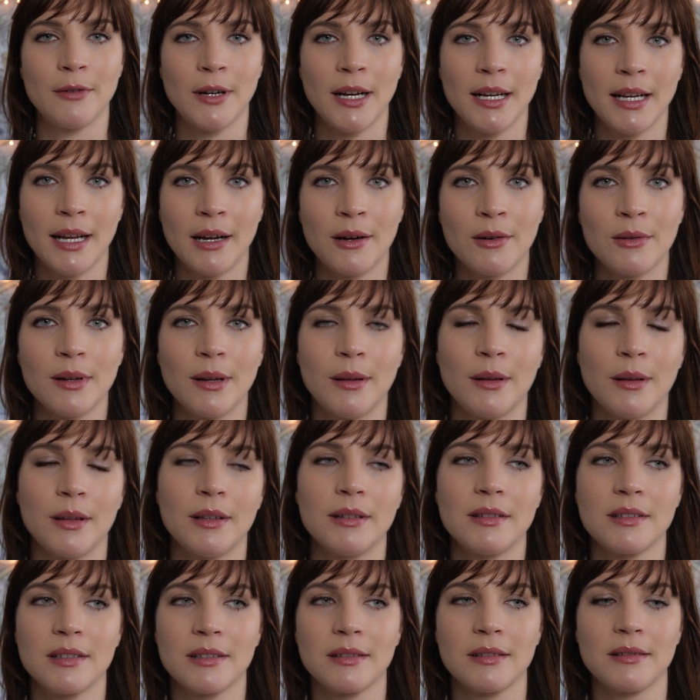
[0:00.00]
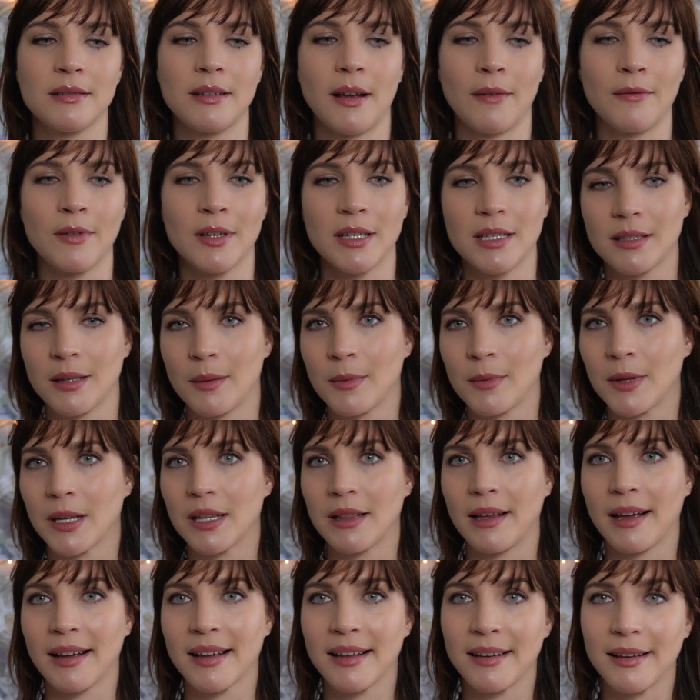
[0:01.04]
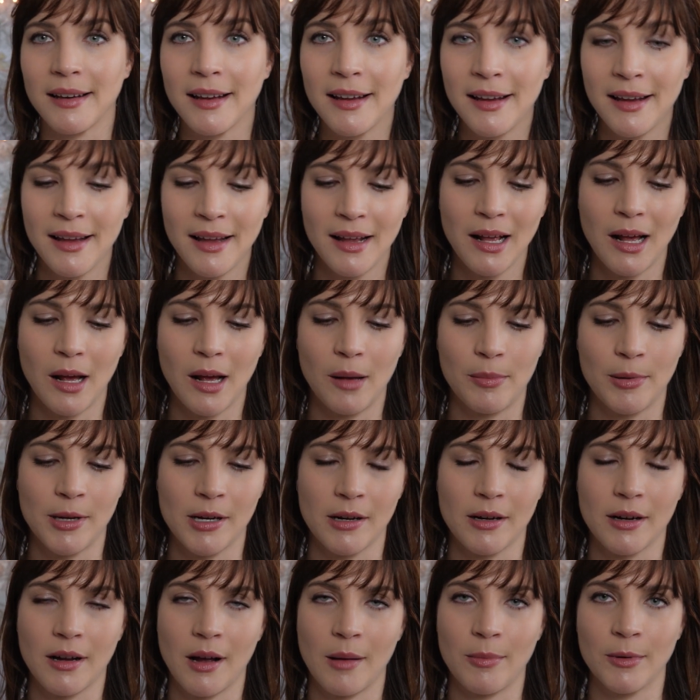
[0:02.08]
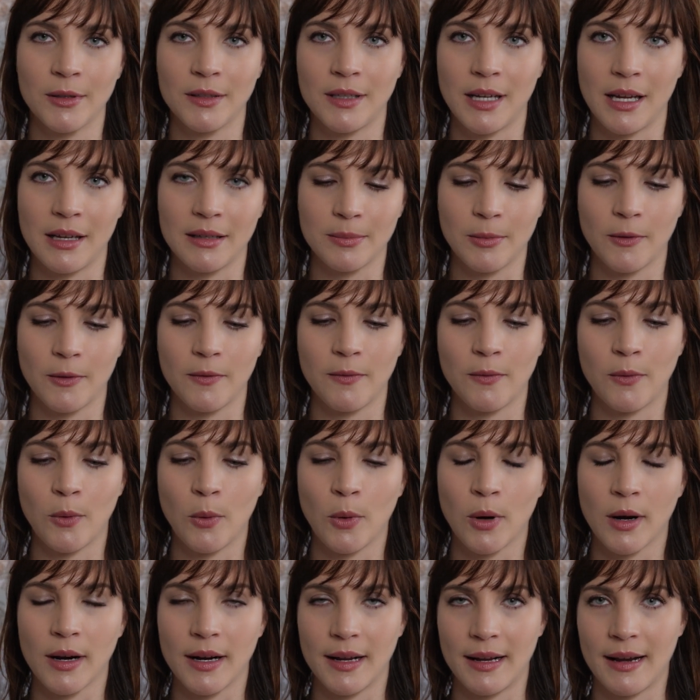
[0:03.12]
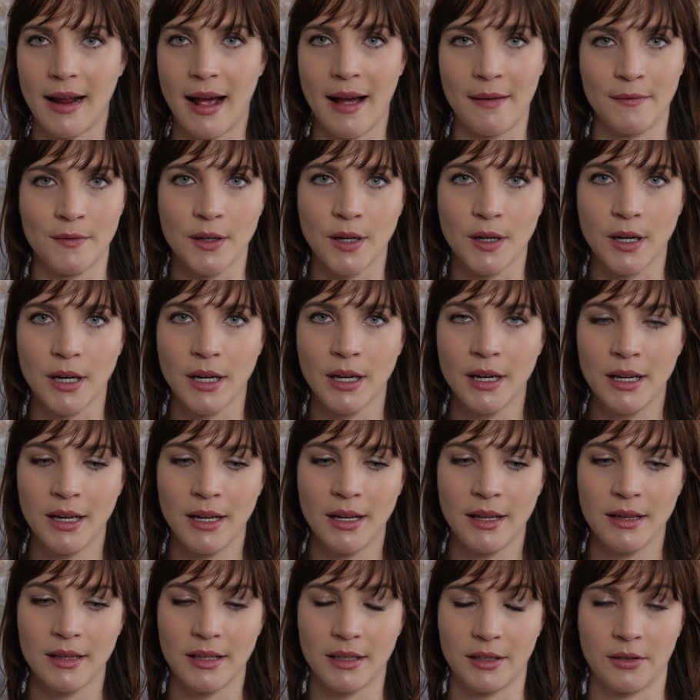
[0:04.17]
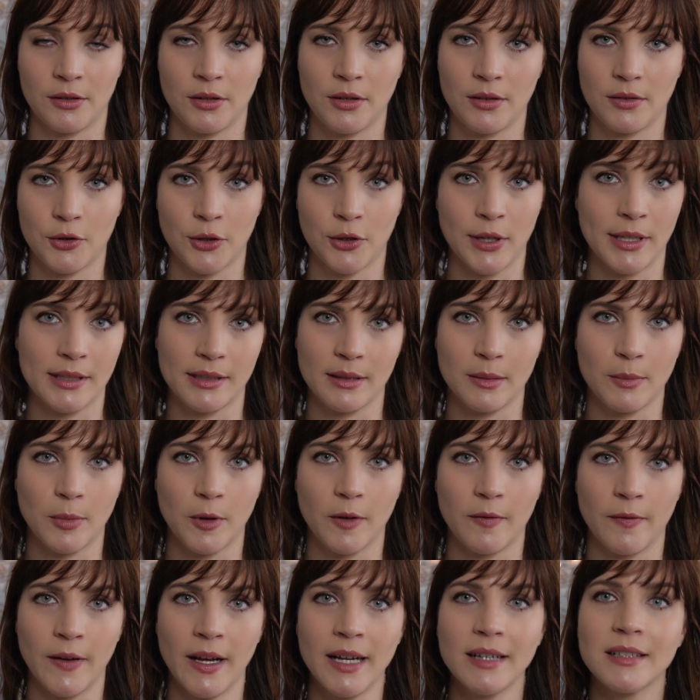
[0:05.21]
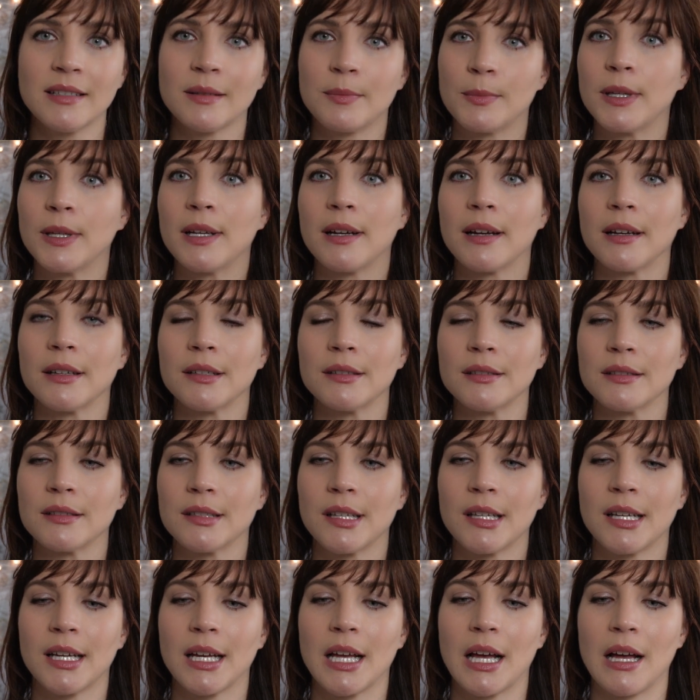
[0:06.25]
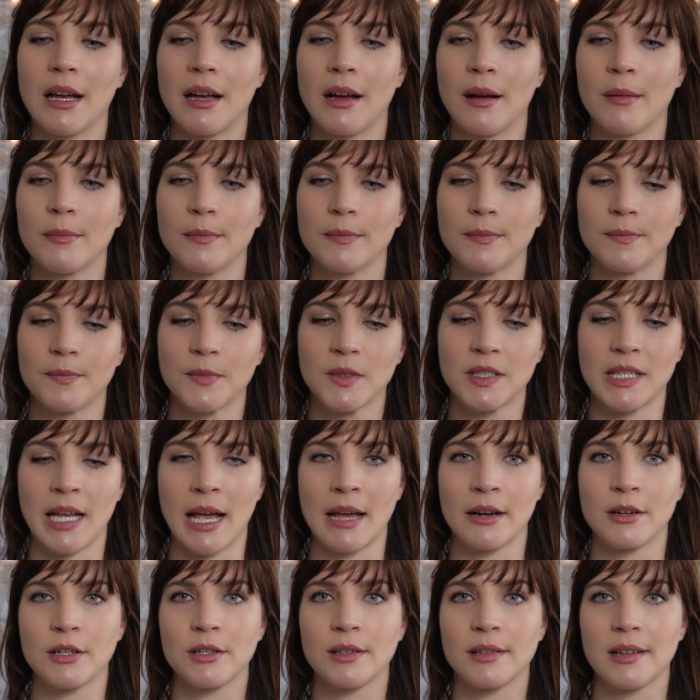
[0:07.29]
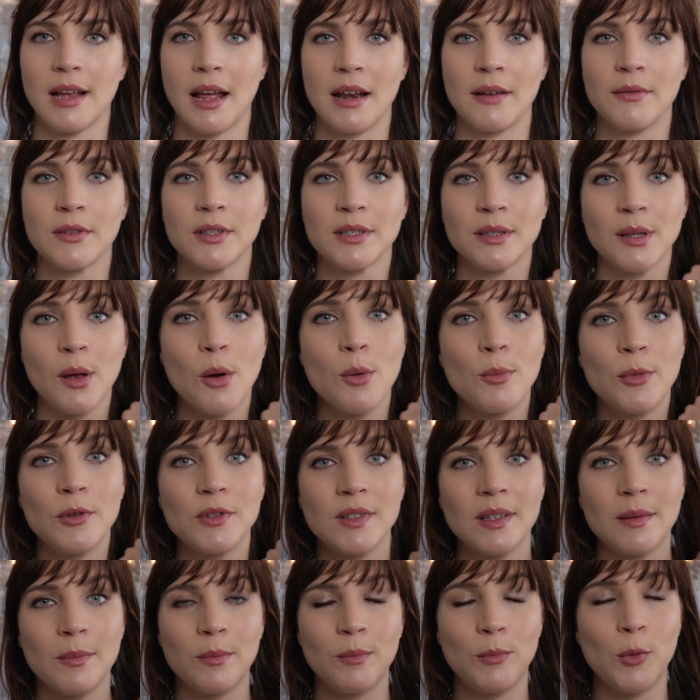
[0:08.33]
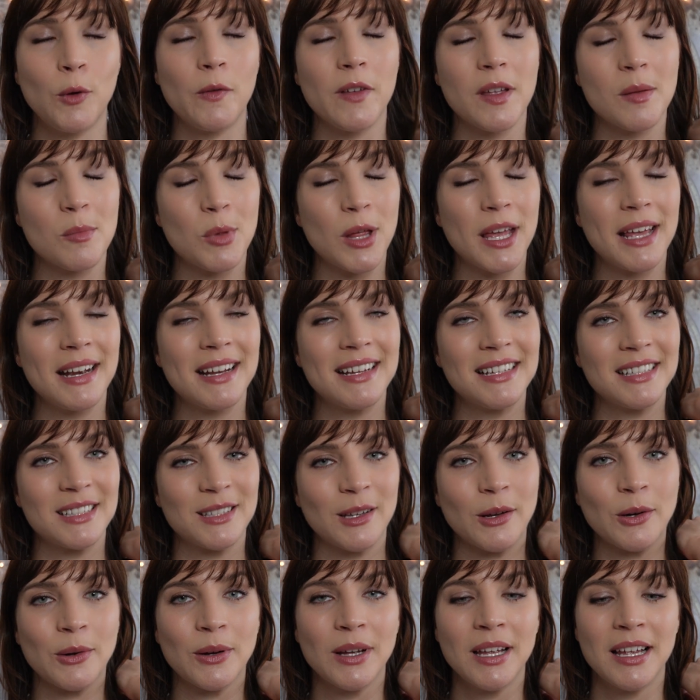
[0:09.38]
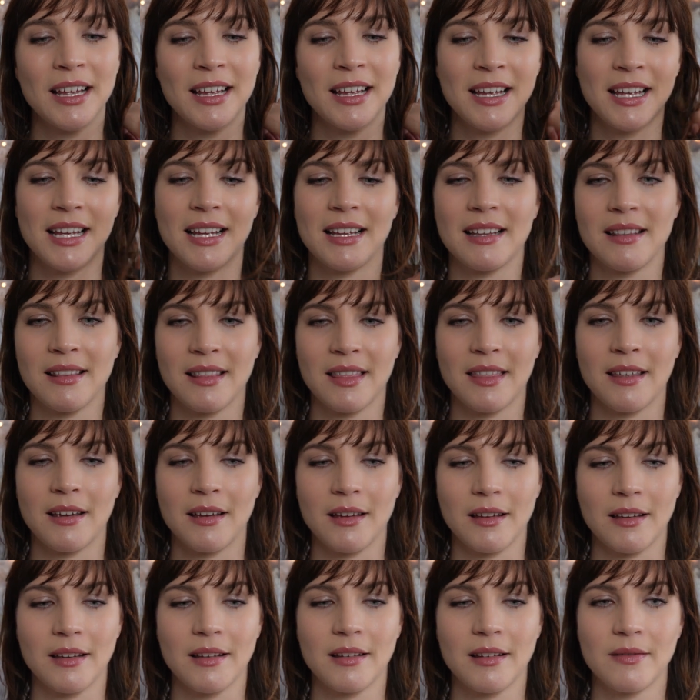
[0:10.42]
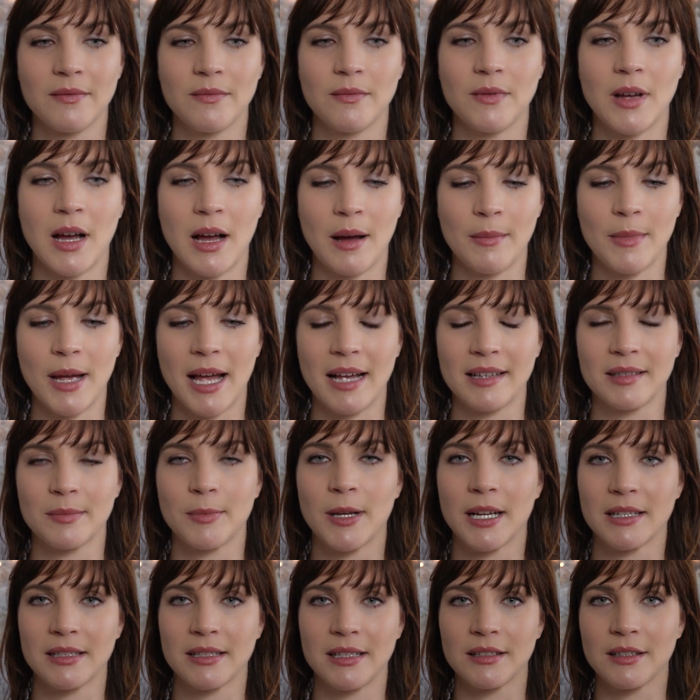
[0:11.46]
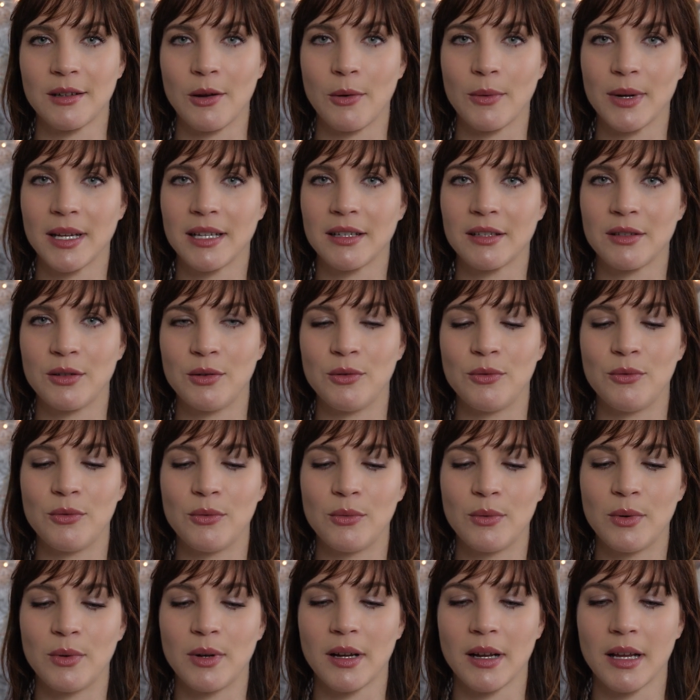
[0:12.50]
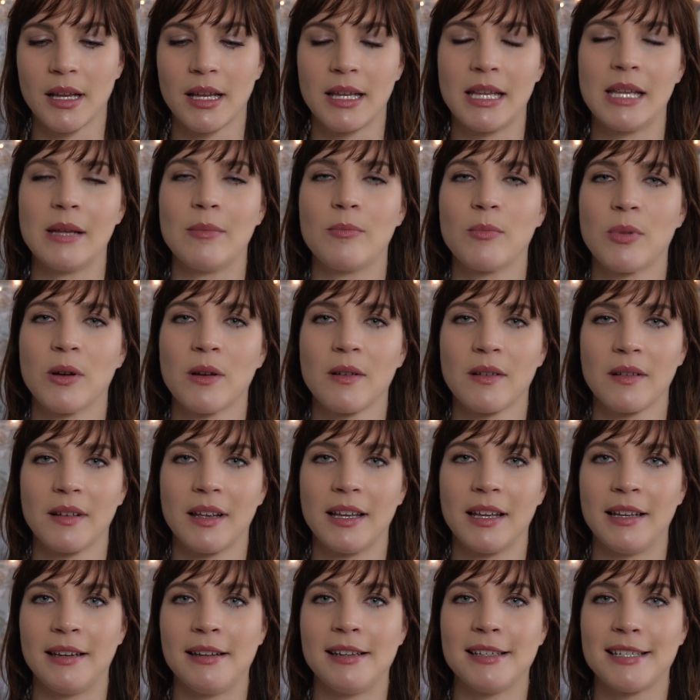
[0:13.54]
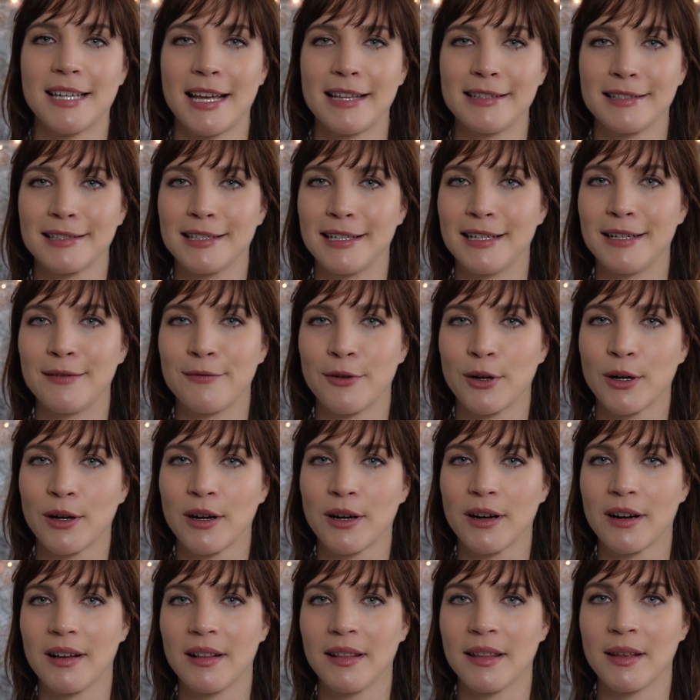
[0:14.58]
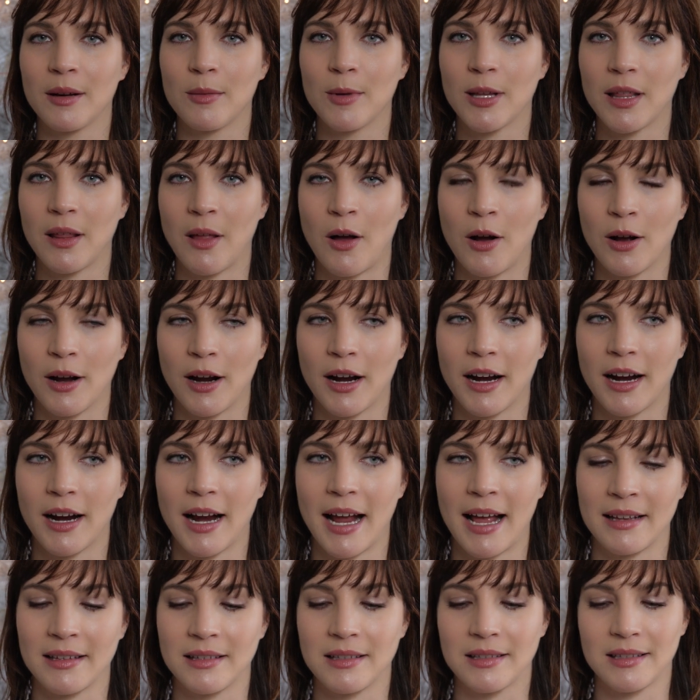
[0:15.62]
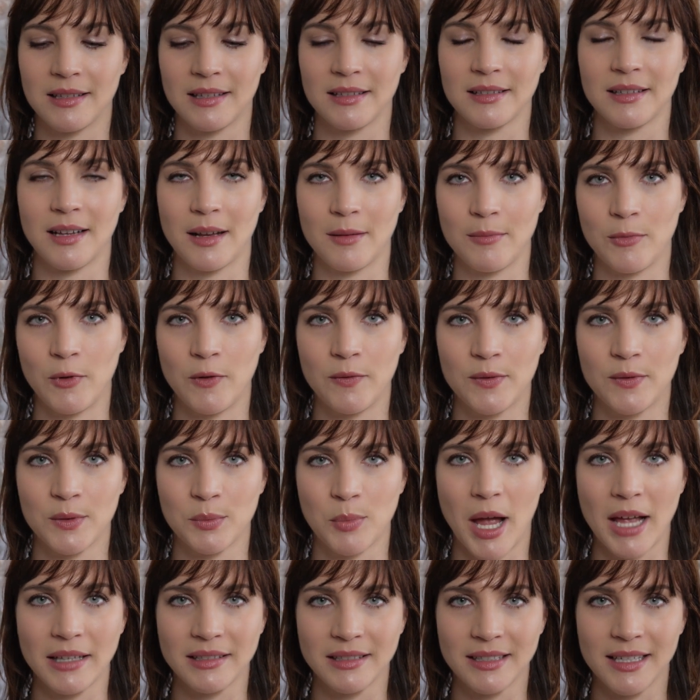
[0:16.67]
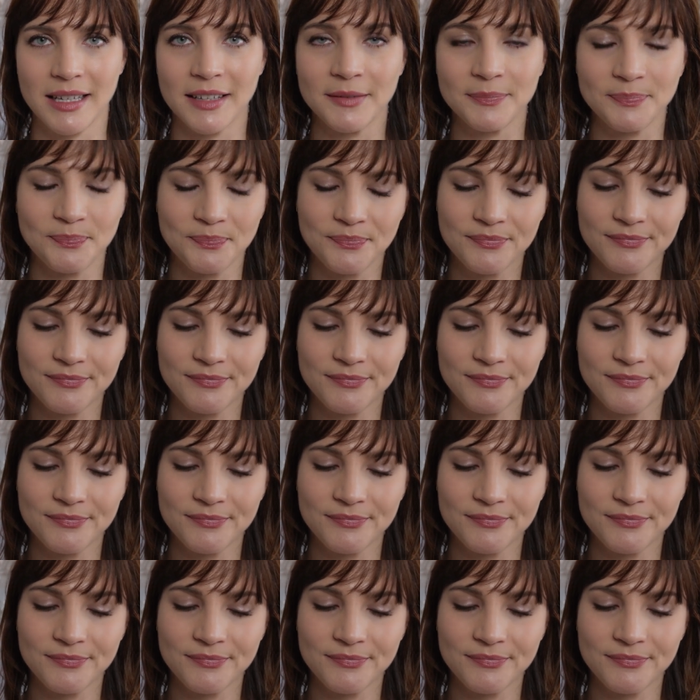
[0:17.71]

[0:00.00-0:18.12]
right now. It's definitely something that can appear a couple days before and after this transit perfects, because Saturn's kind of a slow moving planet, so the aspect is going to keep in intensity for a little bit longer as the sun moves past it.